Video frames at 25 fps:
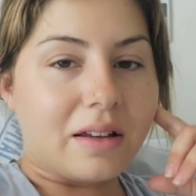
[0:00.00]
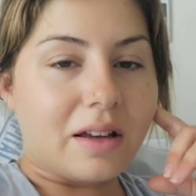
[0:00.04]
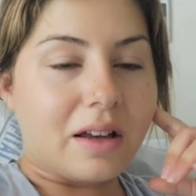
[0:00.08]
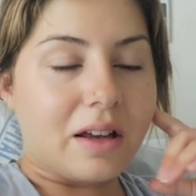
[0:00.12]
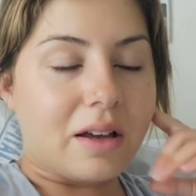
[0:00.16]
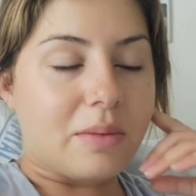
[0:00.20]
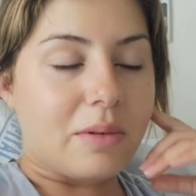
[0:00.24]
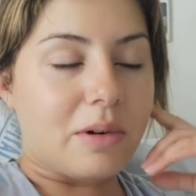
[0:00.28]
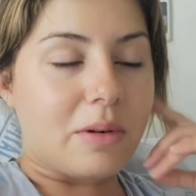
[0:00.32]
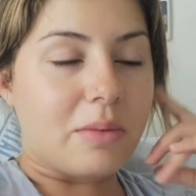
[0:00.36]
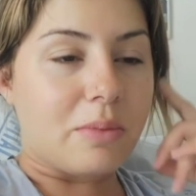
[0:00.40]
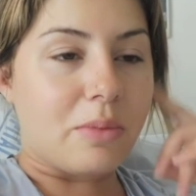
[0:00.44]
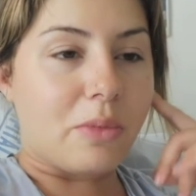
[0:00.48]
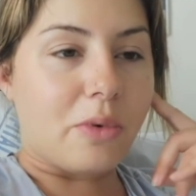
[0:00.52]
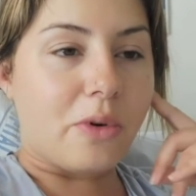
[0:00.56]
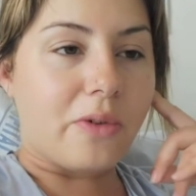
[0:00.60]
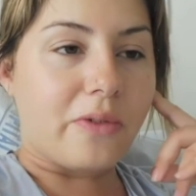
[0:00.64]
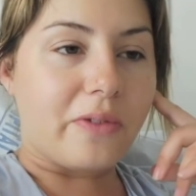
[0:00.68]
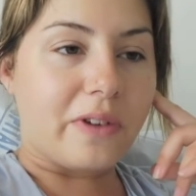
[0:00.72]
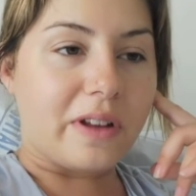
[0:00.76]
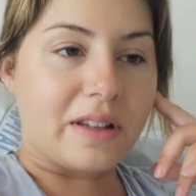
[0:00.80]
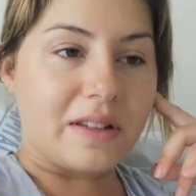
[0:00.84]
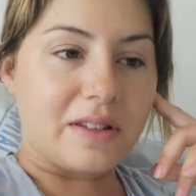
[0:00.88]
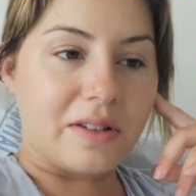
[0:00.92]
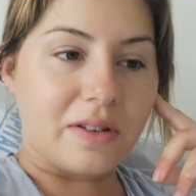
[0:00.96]
I'm on
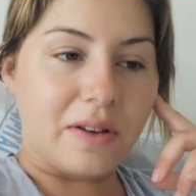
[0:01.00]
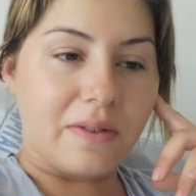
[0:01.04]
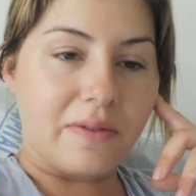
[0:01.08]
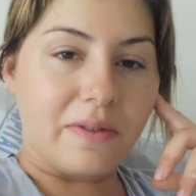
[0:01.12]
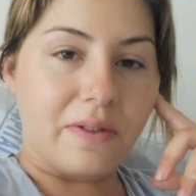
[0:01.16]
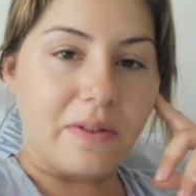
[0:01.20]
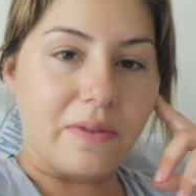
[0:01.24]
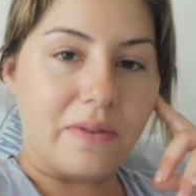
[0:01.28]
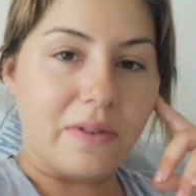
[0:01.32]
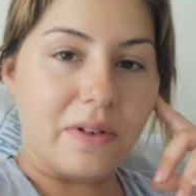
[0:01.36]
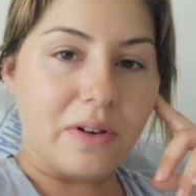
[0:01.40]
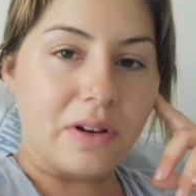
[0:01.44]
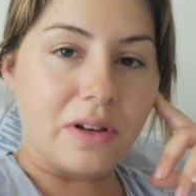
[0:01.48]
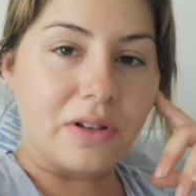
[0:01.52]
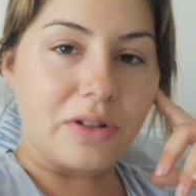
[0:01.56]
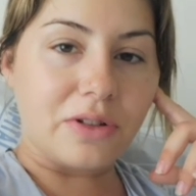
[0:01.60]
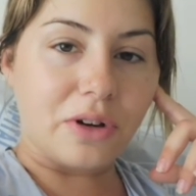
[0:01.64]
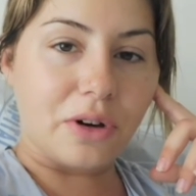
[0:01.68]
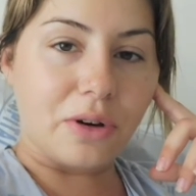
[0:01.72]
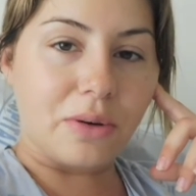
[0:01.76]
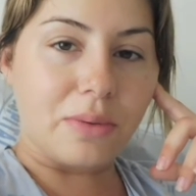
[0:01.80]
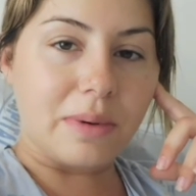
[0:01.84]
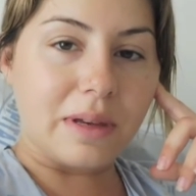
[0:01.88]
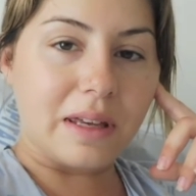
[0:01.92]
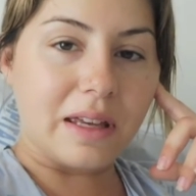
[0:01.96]
morphine, so I feel very
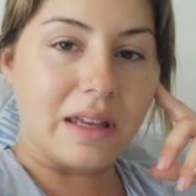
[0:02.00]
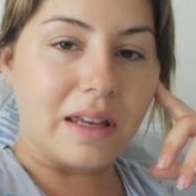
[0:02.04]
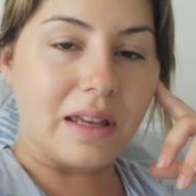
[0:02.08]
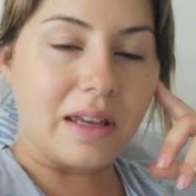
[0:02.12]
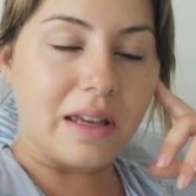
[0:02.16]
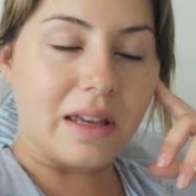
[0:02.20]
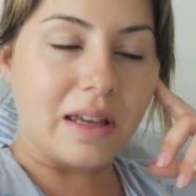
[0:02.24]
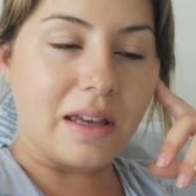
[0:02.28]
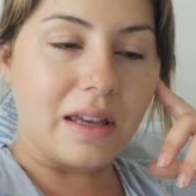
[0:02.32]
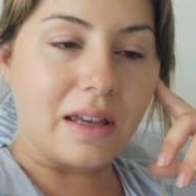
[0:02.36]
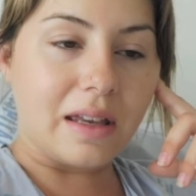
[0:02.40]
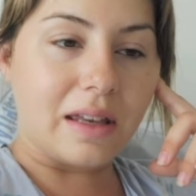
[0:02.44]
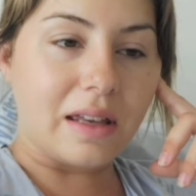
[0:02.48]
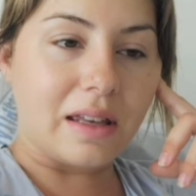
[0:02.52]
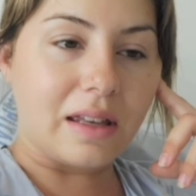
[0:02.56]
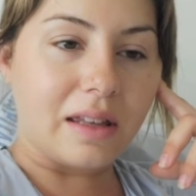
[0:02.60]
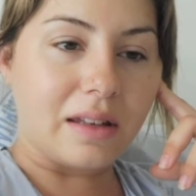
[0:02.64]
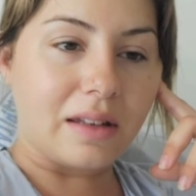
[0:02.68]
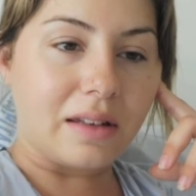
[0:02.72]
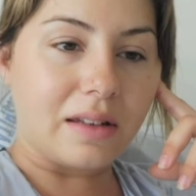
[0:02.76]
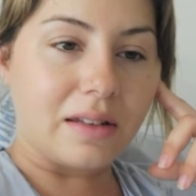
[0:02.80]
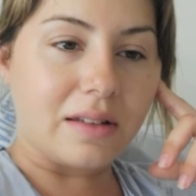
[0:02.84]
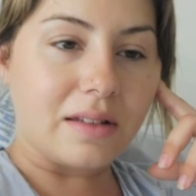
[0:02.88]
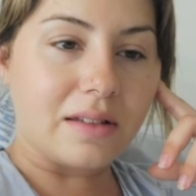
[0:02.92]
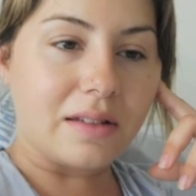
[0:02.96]
dopey
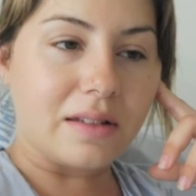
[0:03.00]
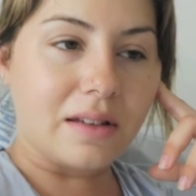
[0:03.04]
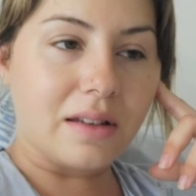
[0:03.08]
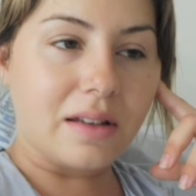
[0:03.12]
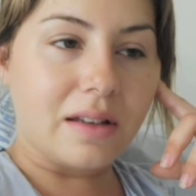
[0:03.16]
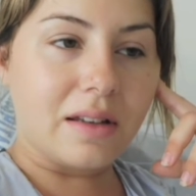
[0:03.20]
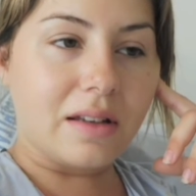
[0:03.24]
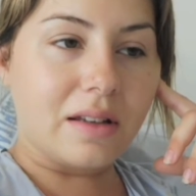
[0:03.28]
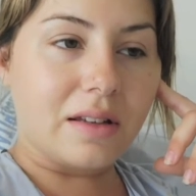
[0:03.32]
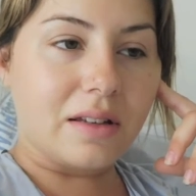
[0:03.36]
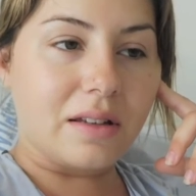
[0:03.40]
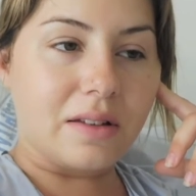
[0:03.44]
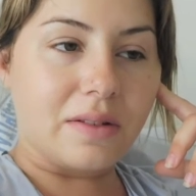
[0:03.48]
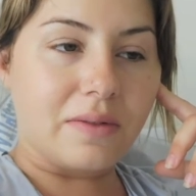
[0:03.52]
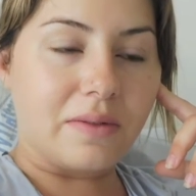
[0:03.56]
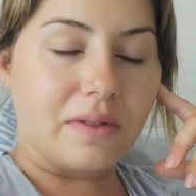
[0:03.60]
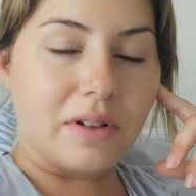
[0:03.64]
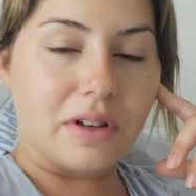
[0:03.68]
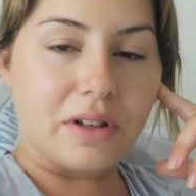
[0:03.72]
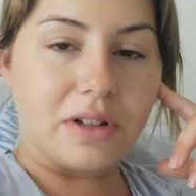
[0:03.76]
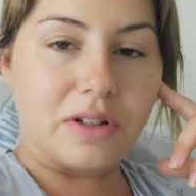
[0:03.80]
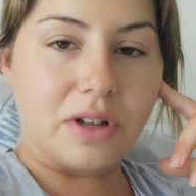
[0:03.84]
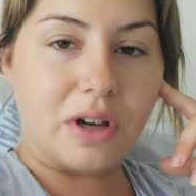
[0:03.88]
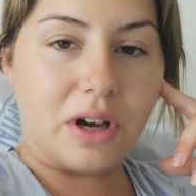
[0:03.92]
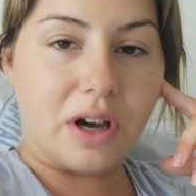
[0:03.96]
and just
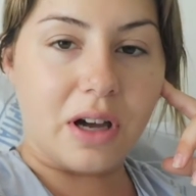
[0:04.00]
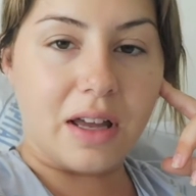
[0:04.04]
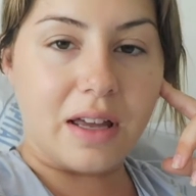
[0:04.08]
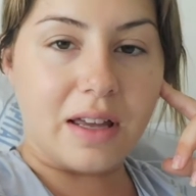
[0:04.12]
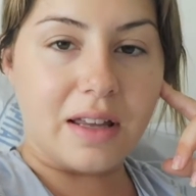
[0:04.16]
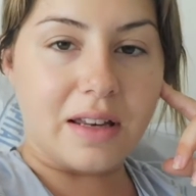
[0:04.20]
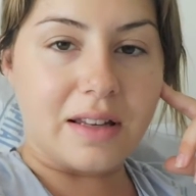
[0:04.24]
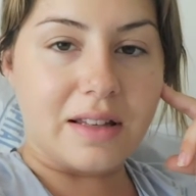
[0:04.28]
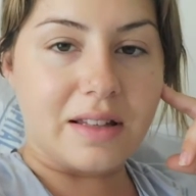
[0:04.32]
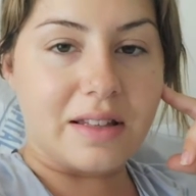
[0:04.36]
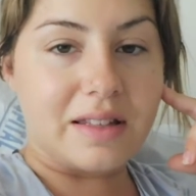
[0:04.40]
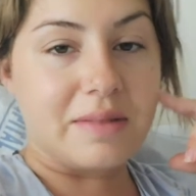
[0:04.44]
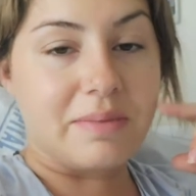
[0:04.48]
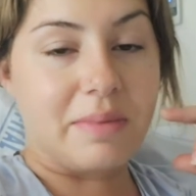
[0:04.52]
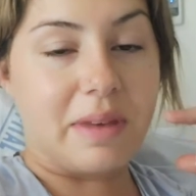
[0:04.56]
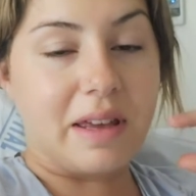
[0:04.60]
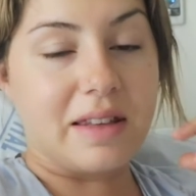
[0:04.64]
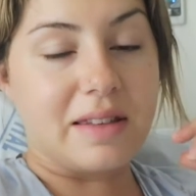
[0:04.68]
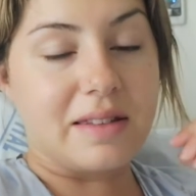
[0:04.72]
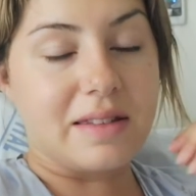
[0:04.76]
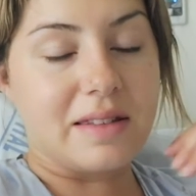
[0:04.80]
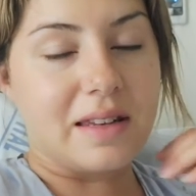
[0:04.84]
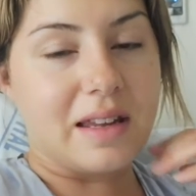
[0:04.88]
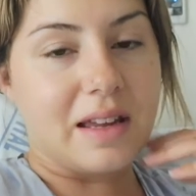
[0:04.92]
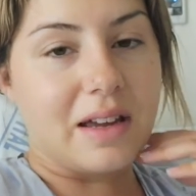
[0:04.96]
very tired and
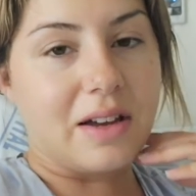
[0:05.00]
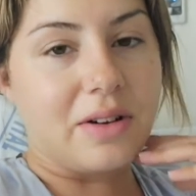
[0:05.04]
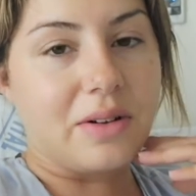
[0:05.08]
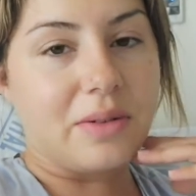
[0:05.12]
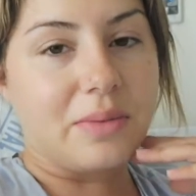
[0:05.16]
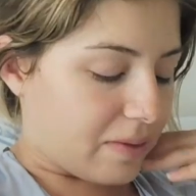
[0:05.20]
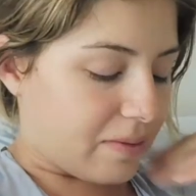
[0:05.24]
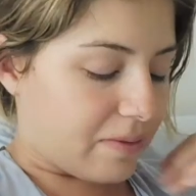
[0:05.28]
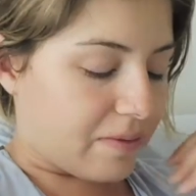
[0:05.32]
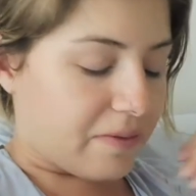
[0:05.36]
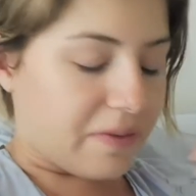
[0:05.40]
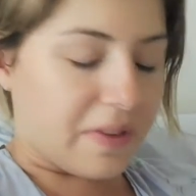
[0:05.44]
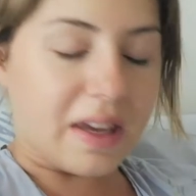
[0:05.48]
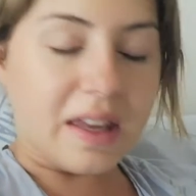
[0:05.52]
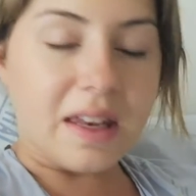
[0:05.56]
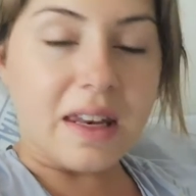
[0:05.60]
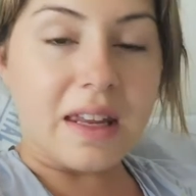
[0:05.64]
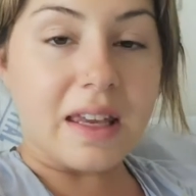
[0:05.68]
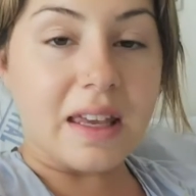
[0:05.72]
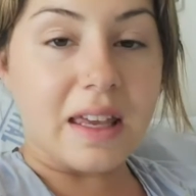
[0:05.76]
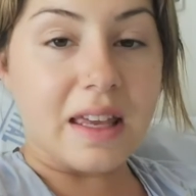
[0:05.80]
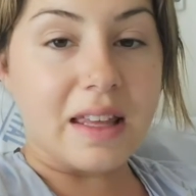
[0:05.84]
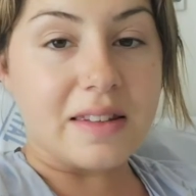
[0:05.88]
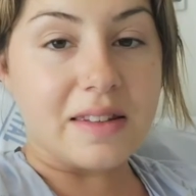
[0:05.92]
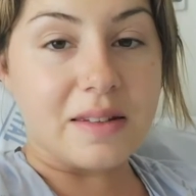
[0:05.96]
spaced out.
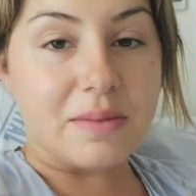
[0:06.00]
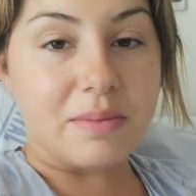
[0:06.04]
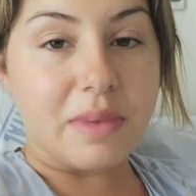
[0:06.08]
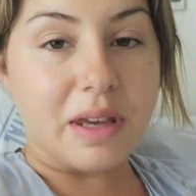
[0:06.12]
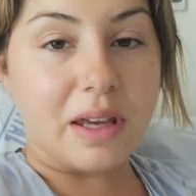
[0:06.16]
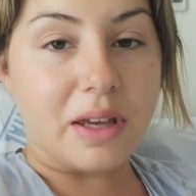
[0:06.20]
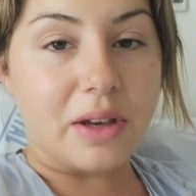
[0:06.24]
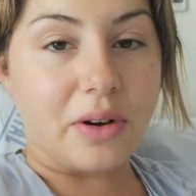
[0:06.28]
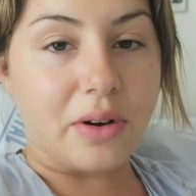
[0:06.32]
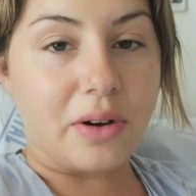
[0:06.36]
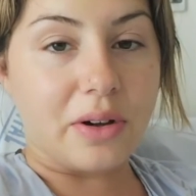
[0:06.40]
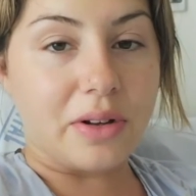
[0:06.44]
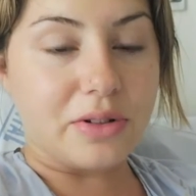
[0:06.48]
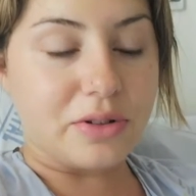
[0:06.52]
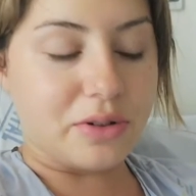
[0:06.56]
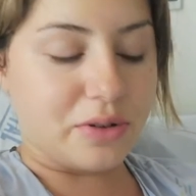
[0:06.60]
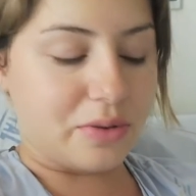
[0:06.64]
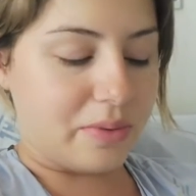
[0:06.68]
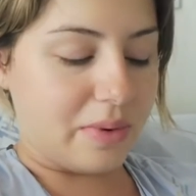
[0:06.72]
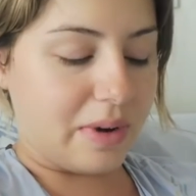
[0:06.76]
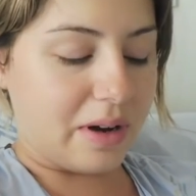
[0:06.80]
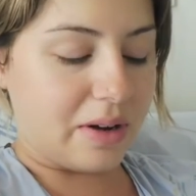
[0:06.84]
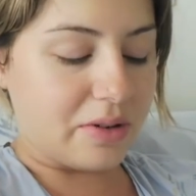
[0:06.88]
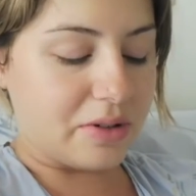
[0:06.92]
Feeding hasn't been going too well.